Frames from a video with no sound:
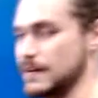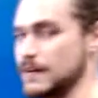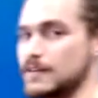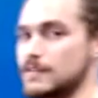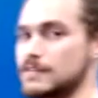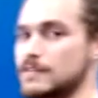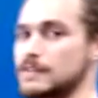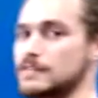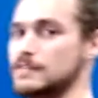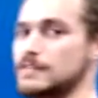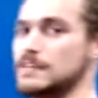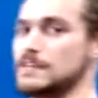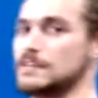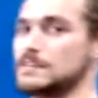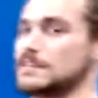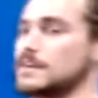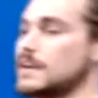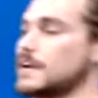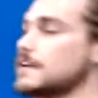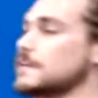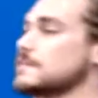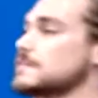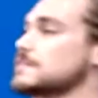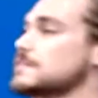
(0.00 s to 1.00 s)
15
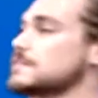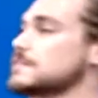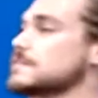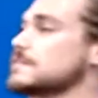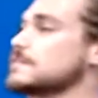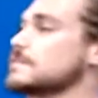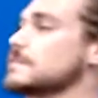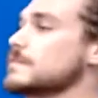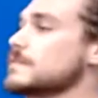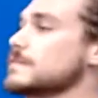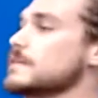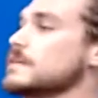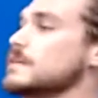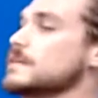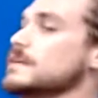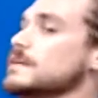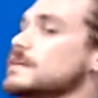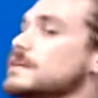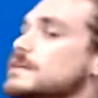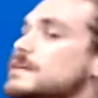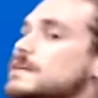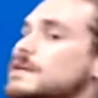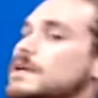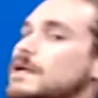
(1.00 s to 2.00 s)
seconds,
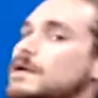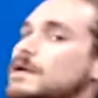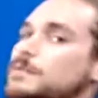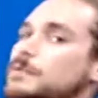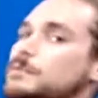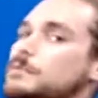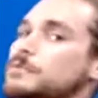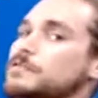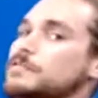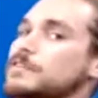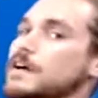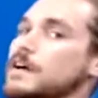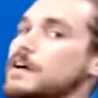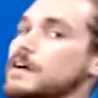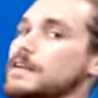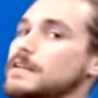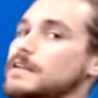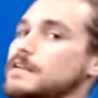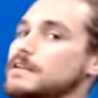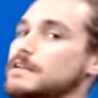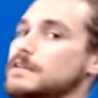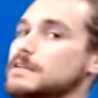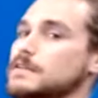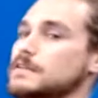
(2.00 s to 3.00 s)
and we'll move on
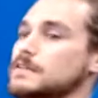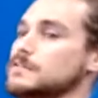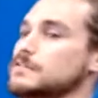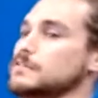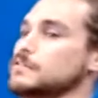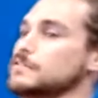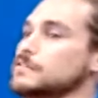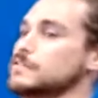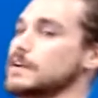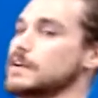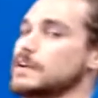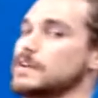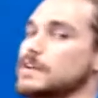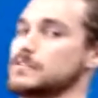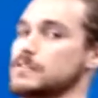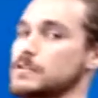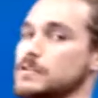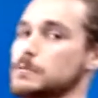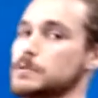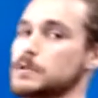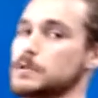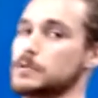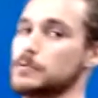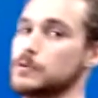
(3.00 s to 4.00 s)
to a very
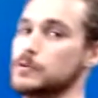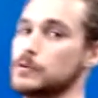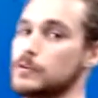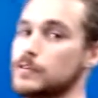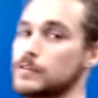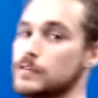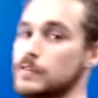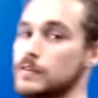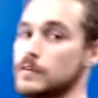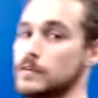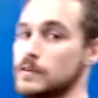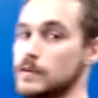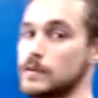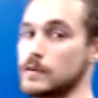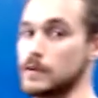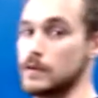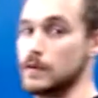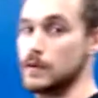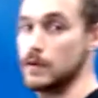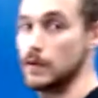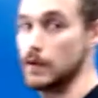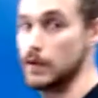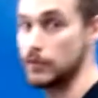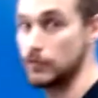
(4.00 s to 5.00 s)
similar move
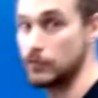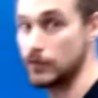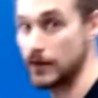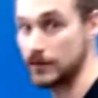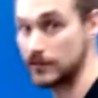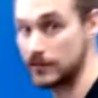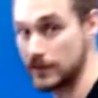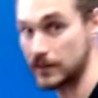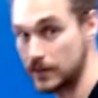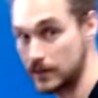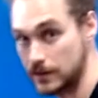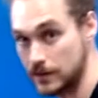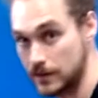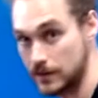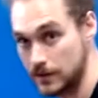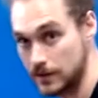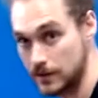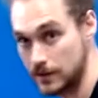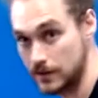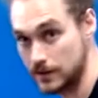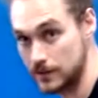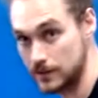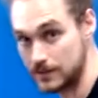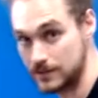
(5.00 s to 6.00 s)
addressing
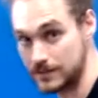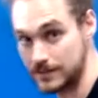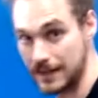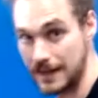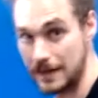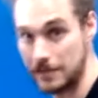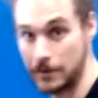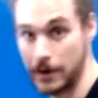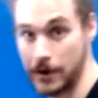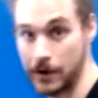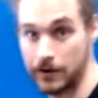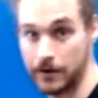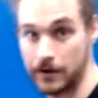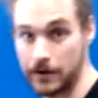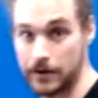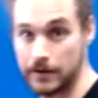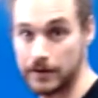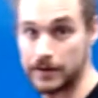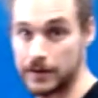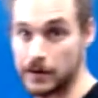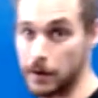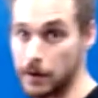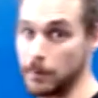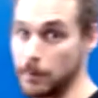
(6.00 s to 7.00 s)
the same area
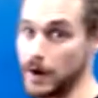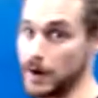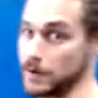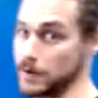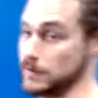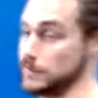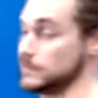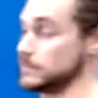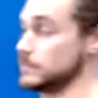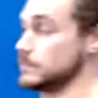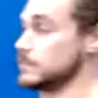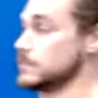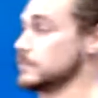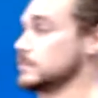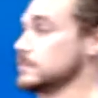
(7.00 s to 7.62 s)
in our bodies.